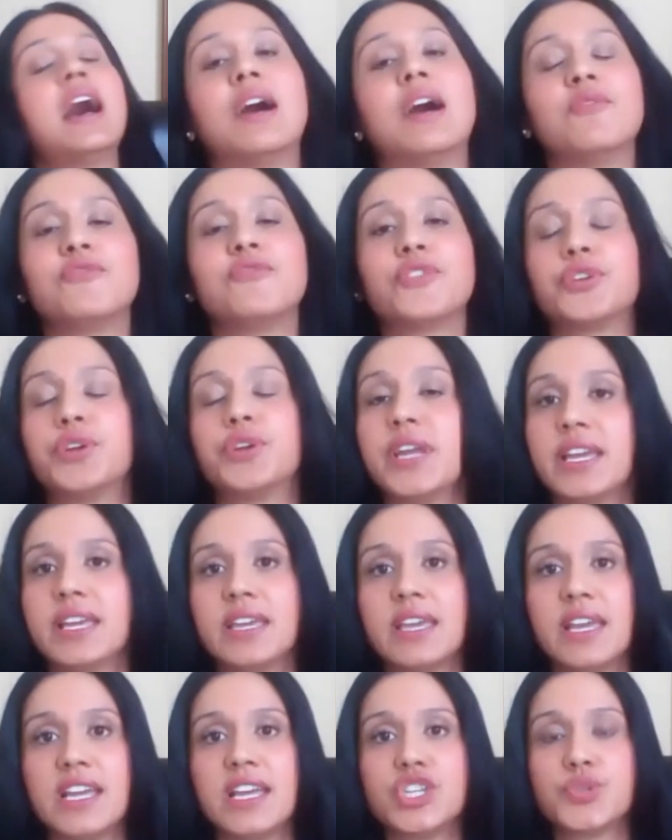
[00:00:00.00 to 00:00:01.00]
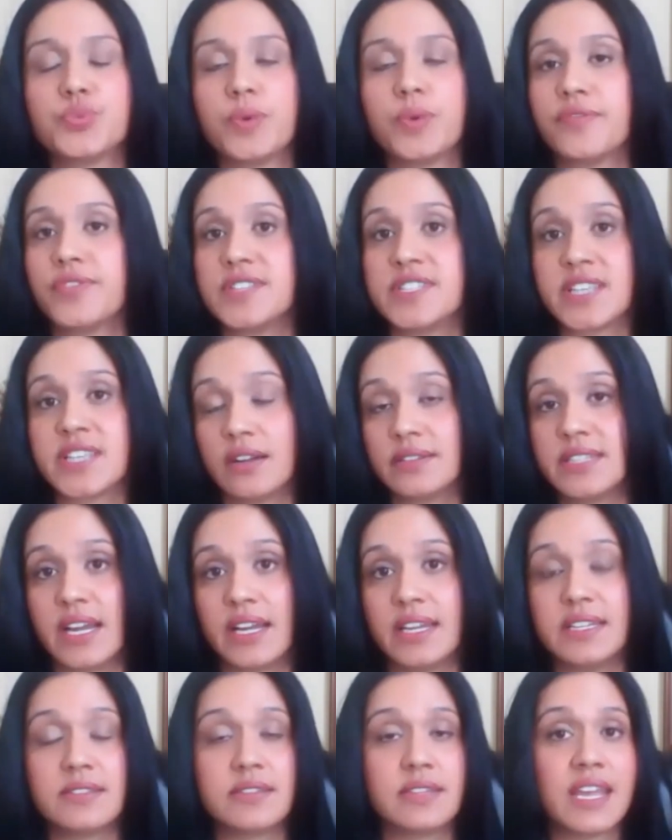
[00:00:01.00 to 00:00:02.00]
I'm very engaged with
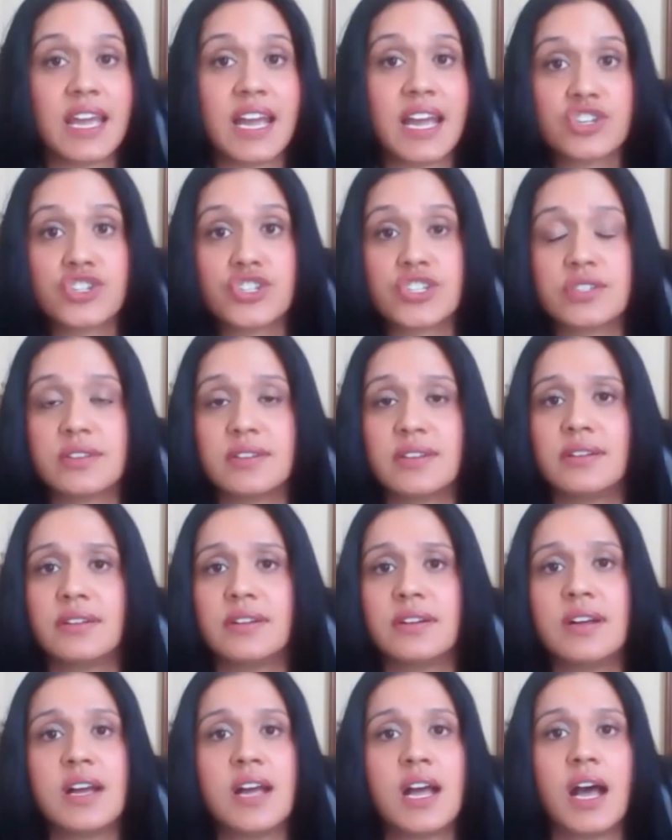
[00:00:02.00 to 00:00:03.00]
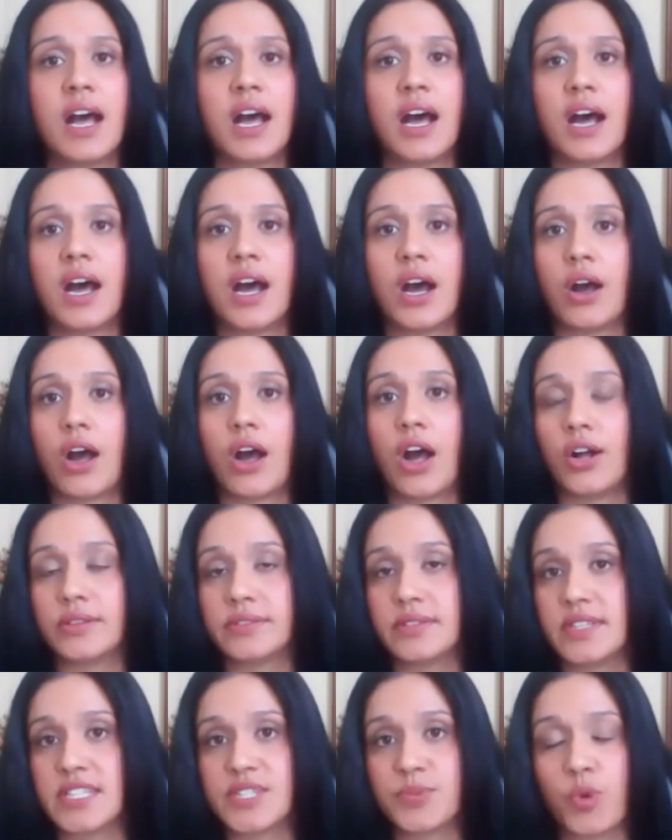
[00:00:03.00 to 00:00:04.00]
Zonta International,
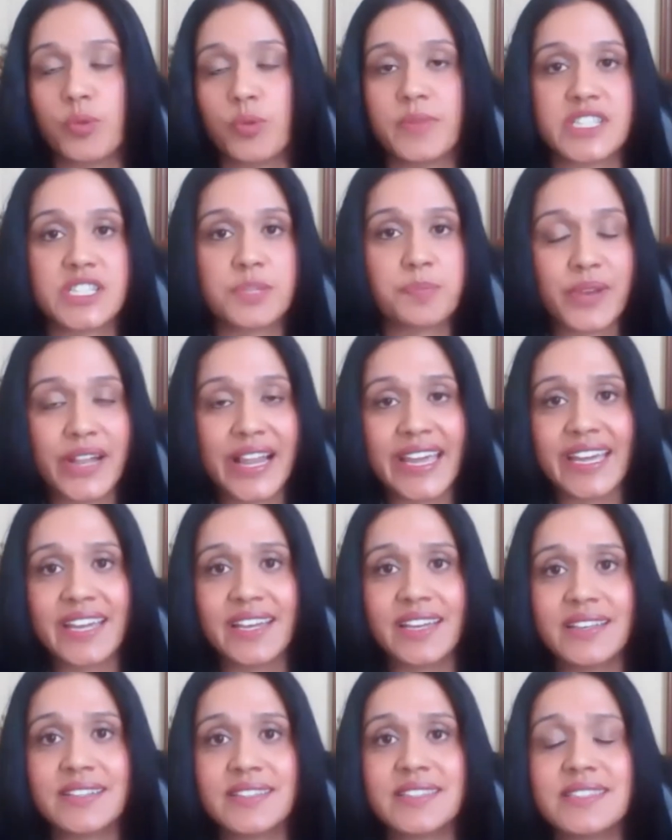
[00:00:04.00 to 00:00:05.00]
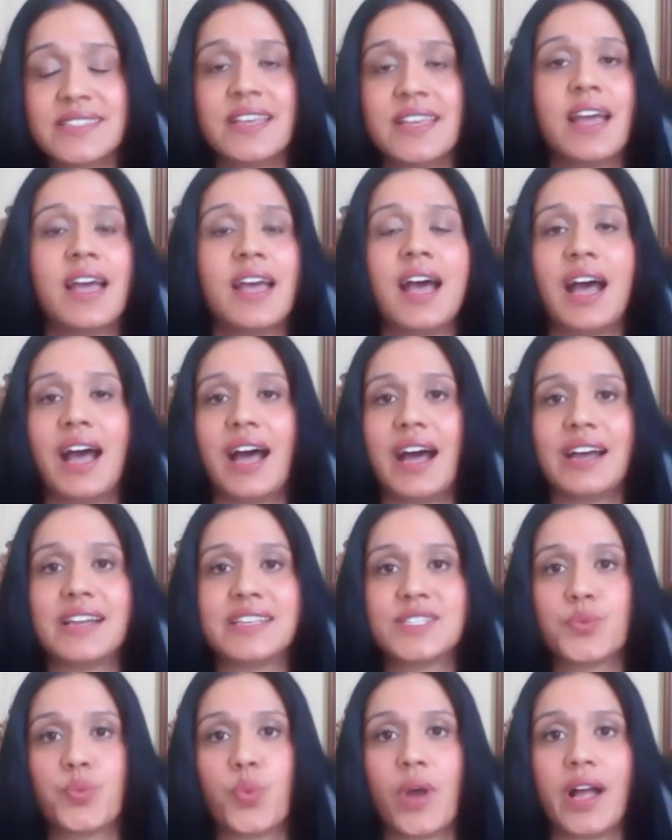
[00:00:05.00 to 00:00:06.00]
Halton's Women's Place,
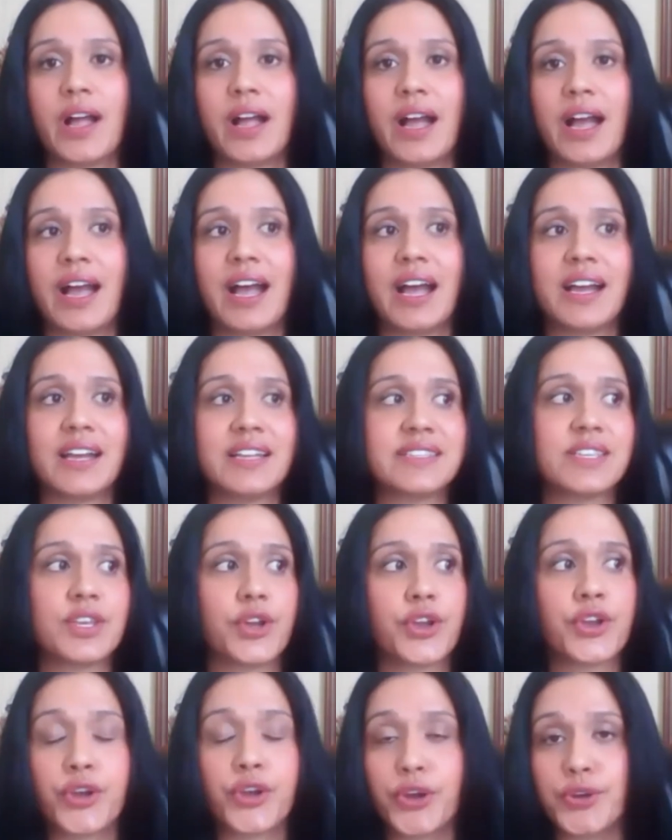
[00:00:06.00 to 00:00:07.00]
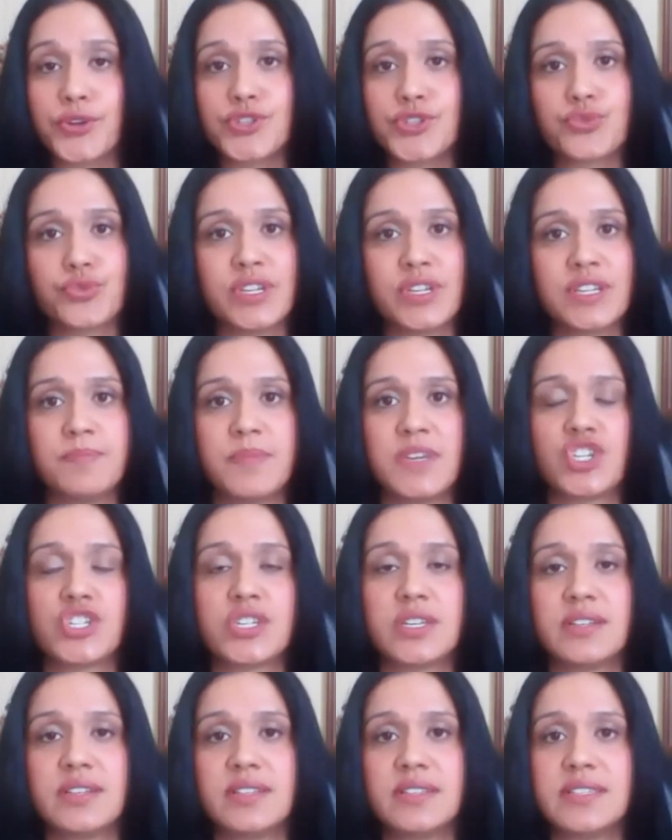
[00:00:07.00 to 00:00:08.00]
as well as Pearl Street
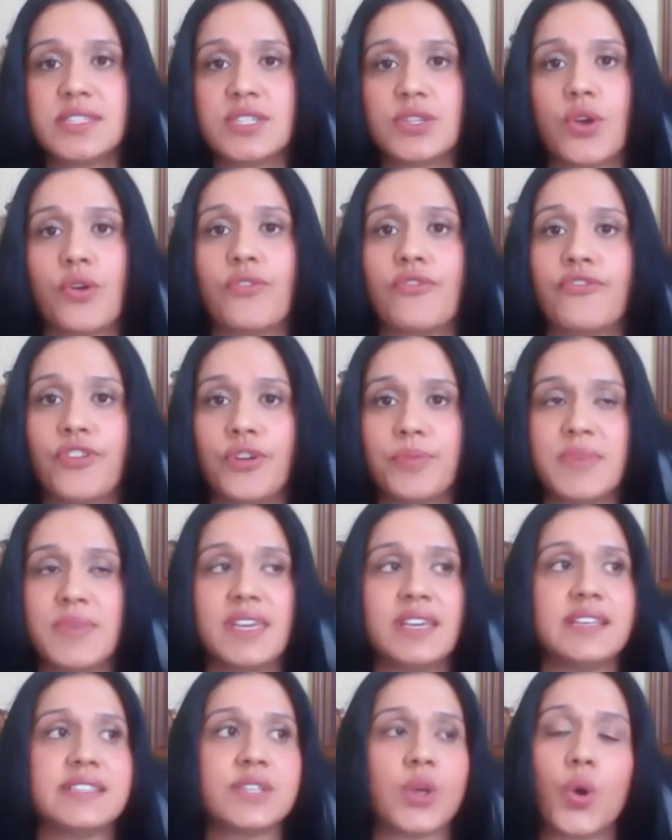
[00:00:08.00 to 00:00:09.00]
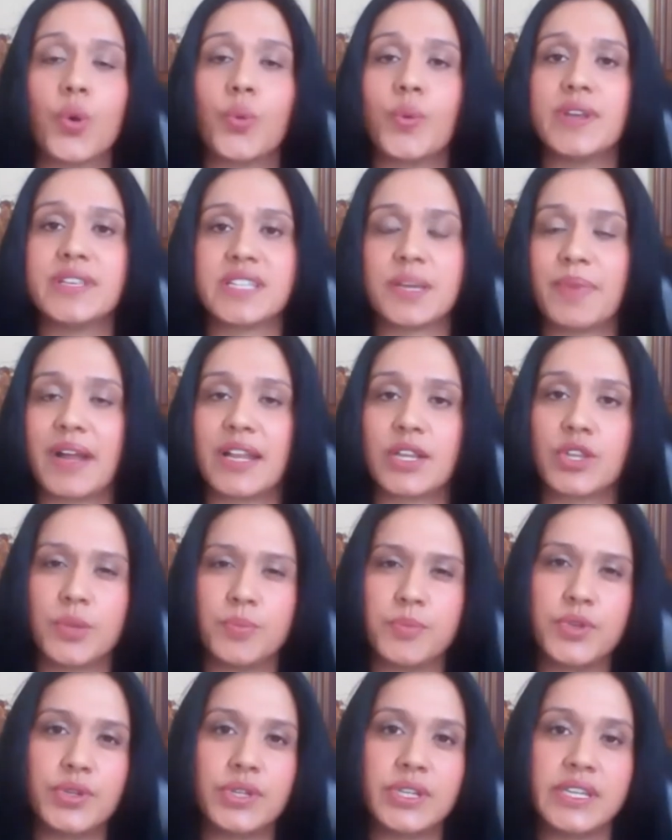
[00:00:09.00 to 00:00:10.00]
Mission. So for me, it's always about
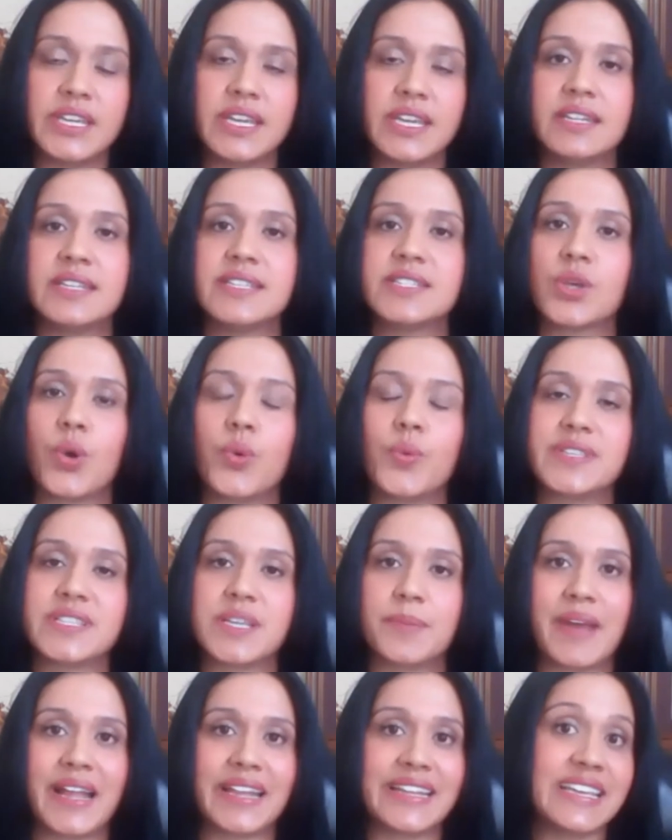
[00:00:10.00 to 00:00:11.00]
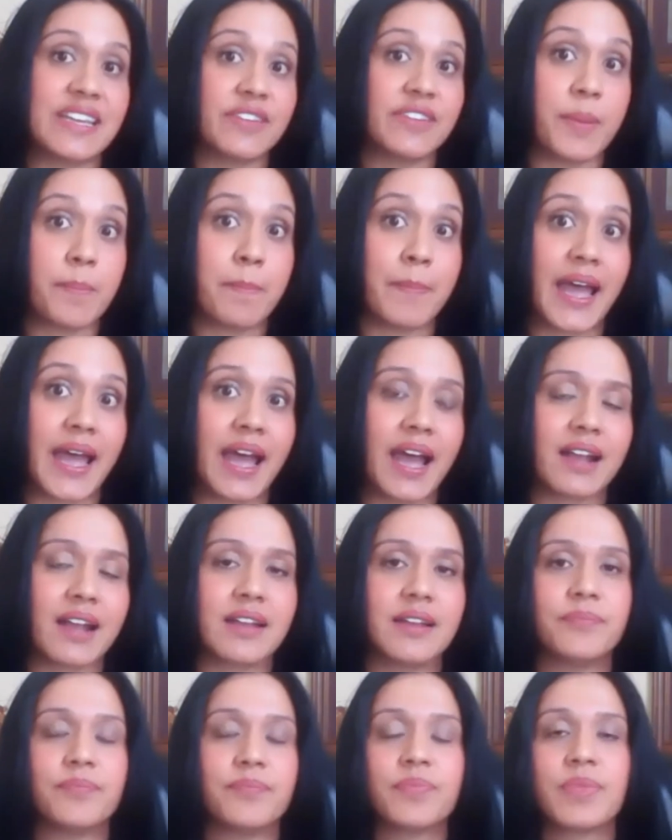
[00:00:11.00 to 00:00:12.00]
community and it's always about giving back.